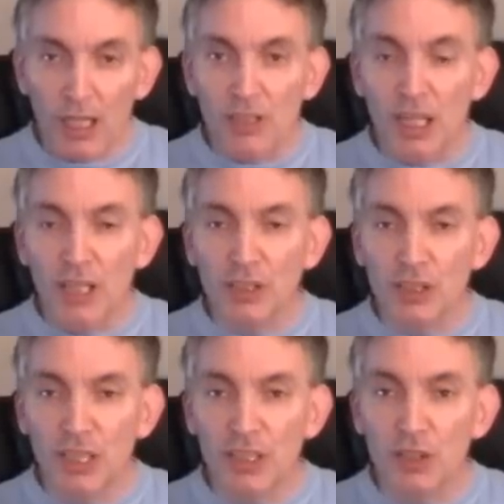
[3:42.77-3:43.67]
has
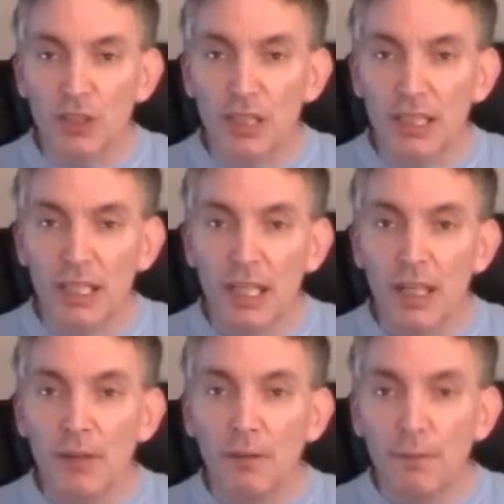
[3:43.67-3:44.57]
entered into the
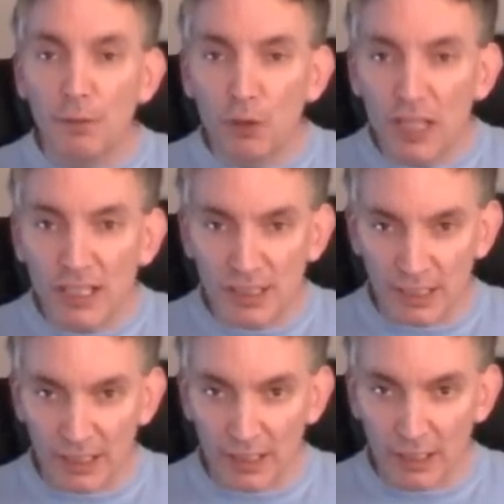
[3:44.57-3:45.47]

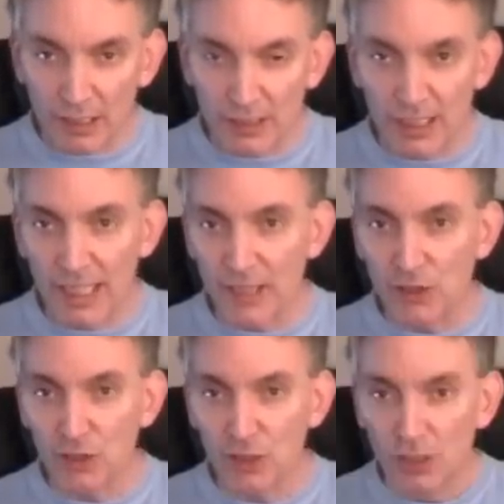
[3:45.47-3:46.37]
freezing
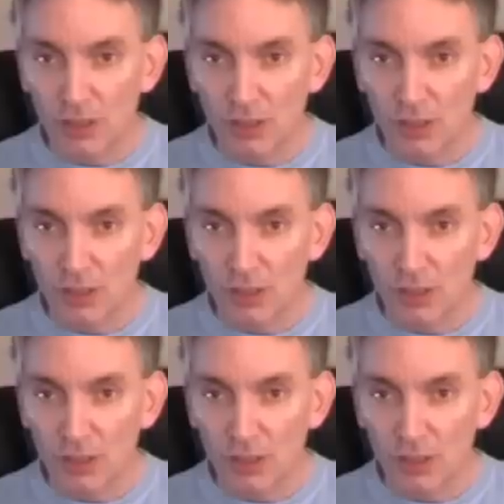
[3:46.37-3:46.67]
stage.